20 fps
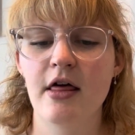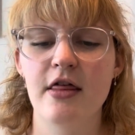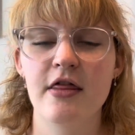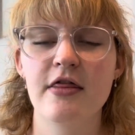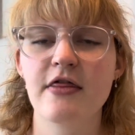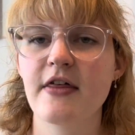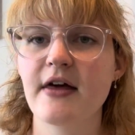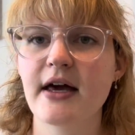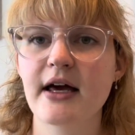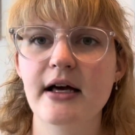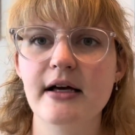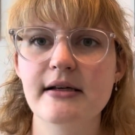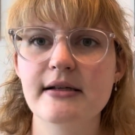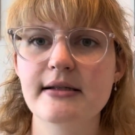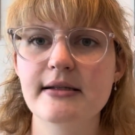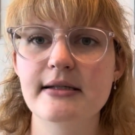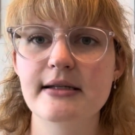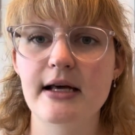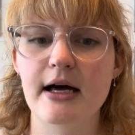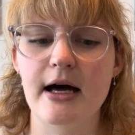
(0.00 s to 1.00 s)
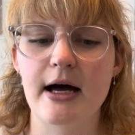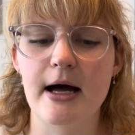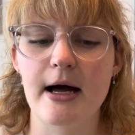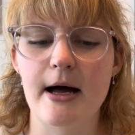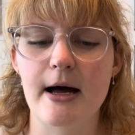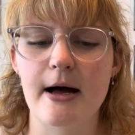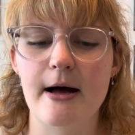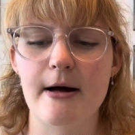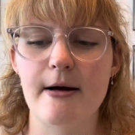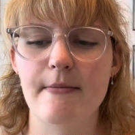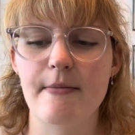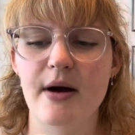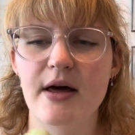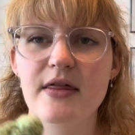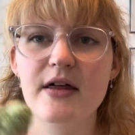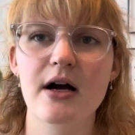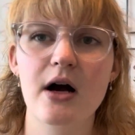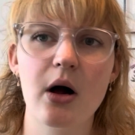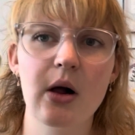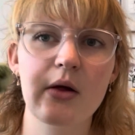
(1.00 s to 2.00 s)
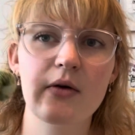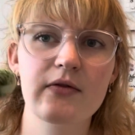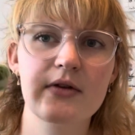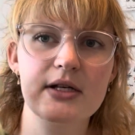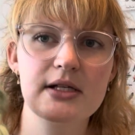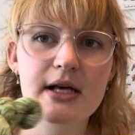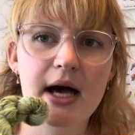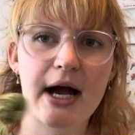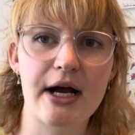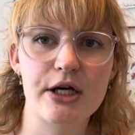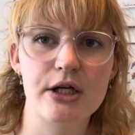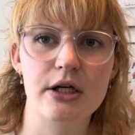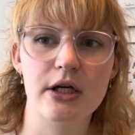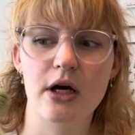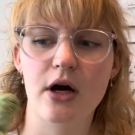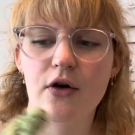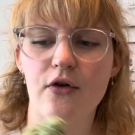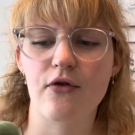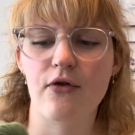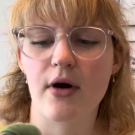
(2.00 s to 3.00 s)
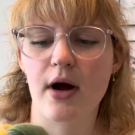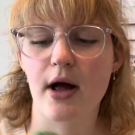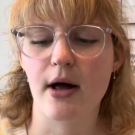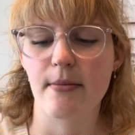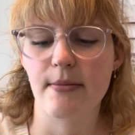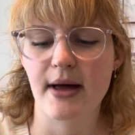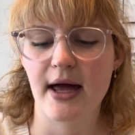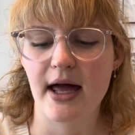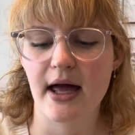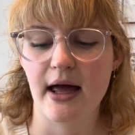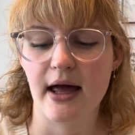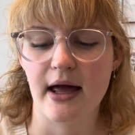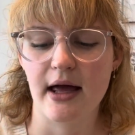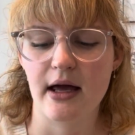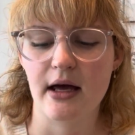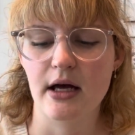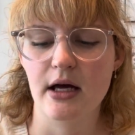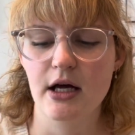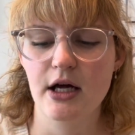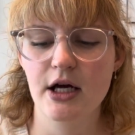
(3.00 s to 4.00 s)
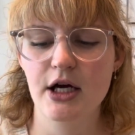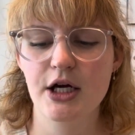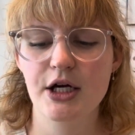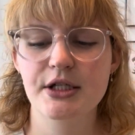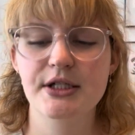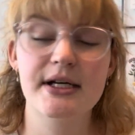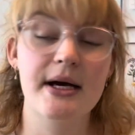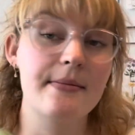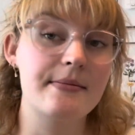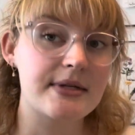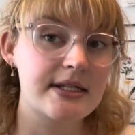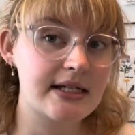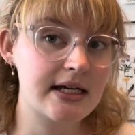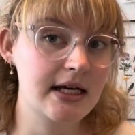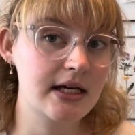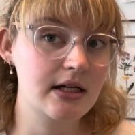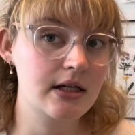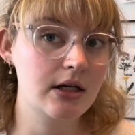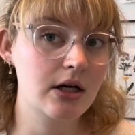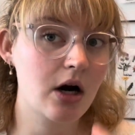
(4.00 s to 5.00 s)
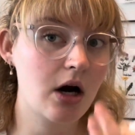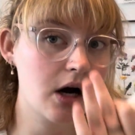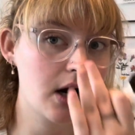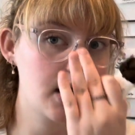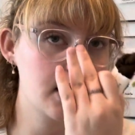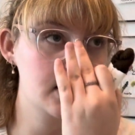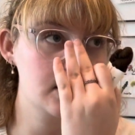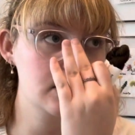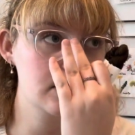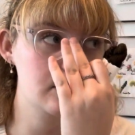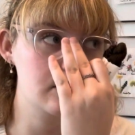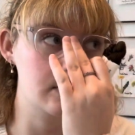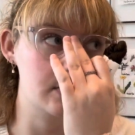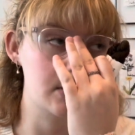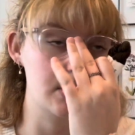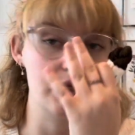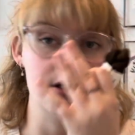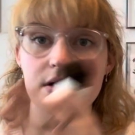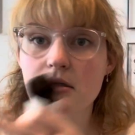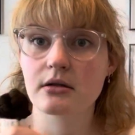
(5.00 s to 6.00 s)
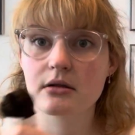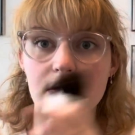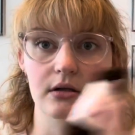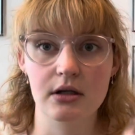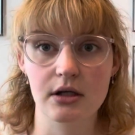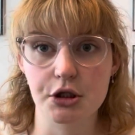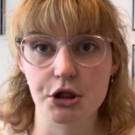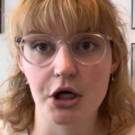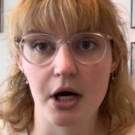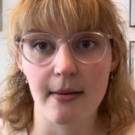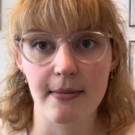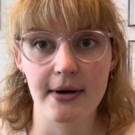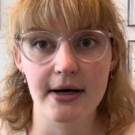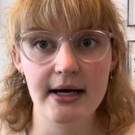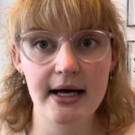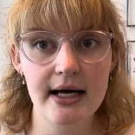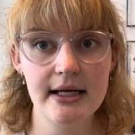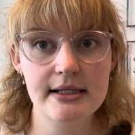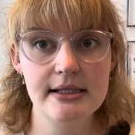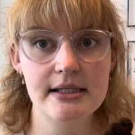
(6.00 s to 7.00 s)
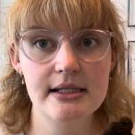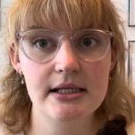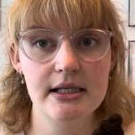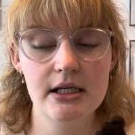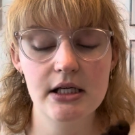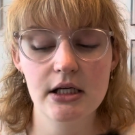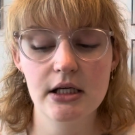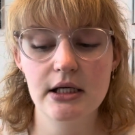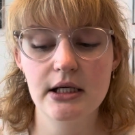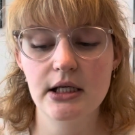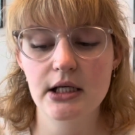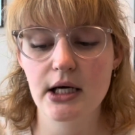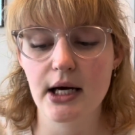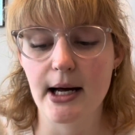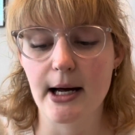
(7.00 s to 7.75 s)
things. I think all of these actually are from a Gem State Yarns, which is a shop on Etsy,